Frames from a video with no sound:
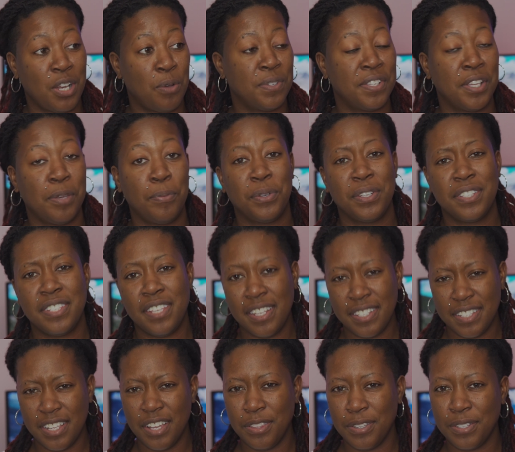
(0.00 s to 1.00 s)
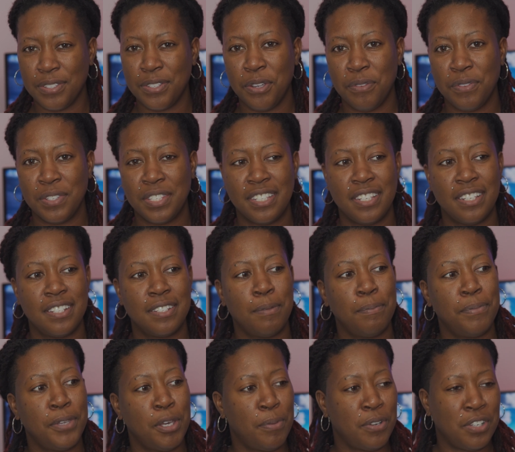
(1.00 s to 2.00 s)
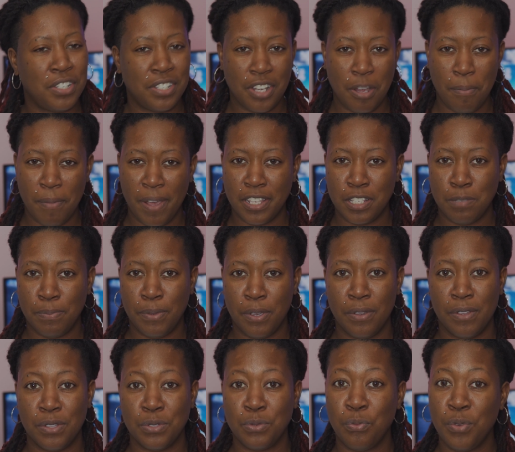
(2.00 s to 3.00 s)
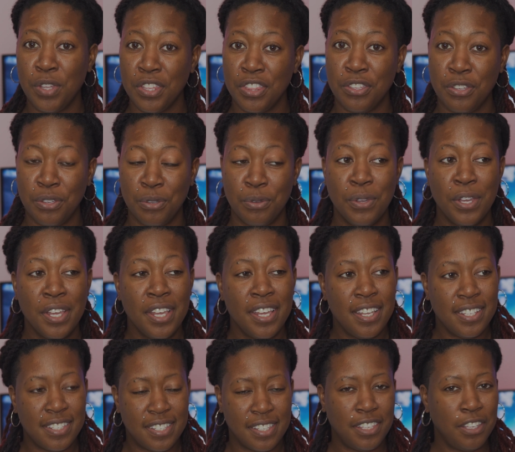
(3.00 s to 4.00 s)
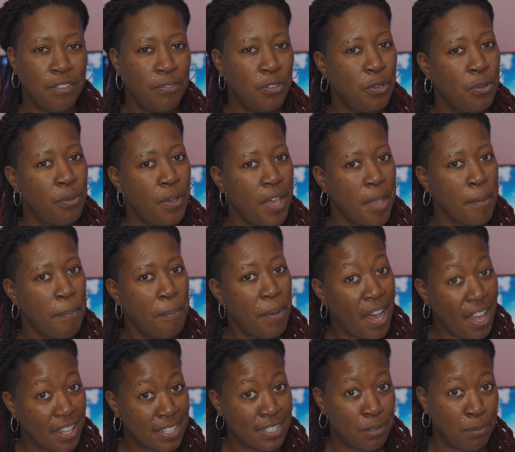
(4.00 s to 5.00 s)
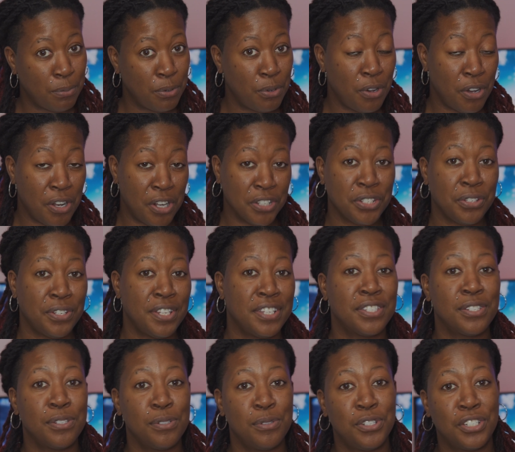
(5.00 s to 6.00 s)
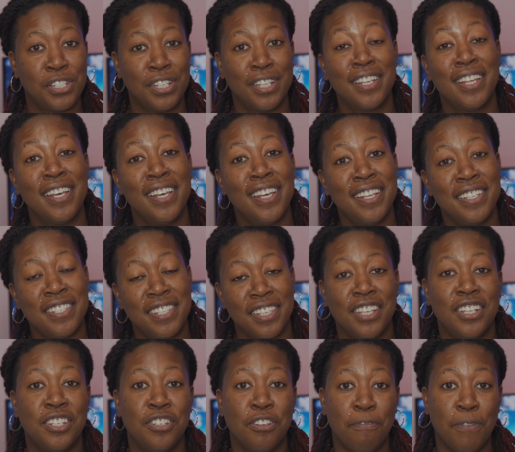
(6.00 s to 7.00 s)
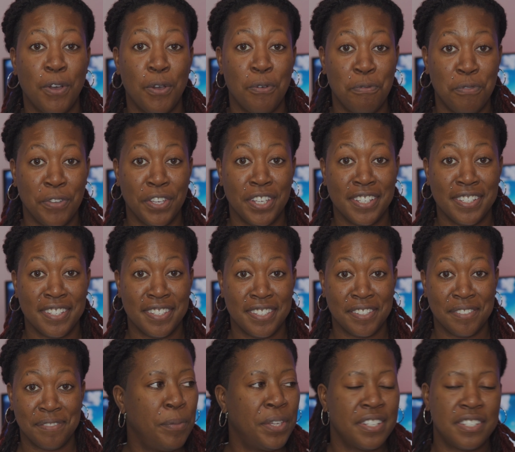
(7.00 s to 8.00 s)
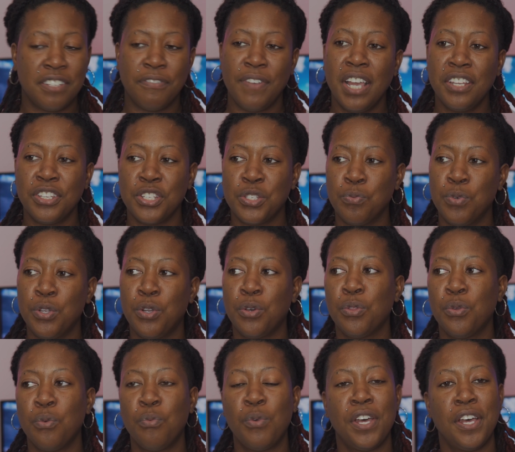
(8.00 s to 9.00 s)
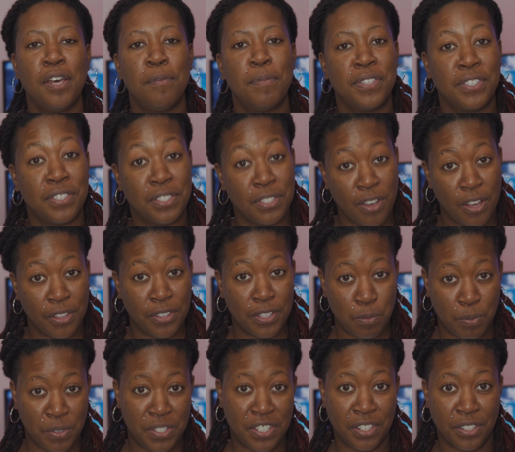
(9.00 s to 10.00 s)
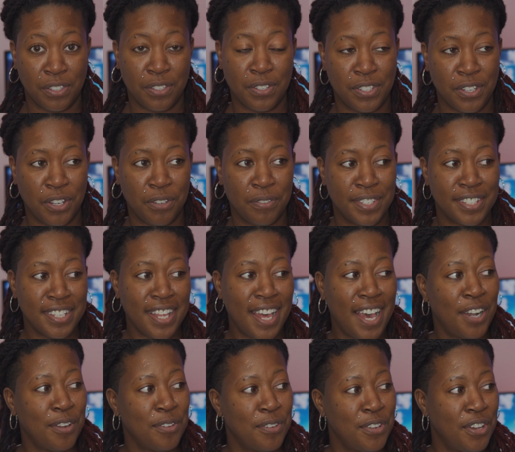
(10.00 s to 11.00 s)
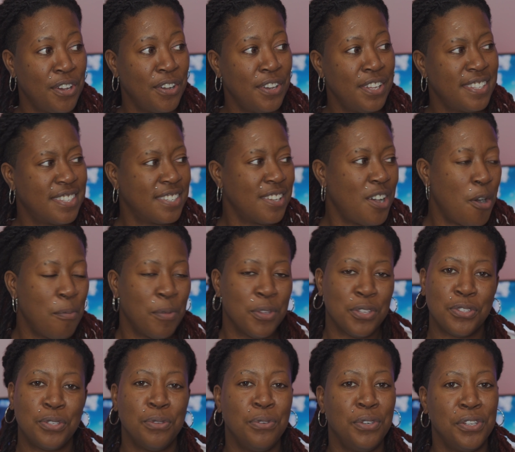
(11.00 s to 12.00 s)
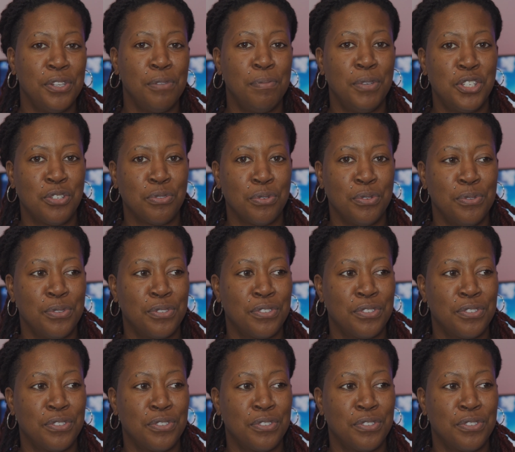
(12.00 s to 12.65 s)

I was able to test out their services and be able to share my experience with you to give you a possible alternate solution to get your phone fixed. Because if I just went on the web and saw this particular service, I don't know, it's almost too good to be true.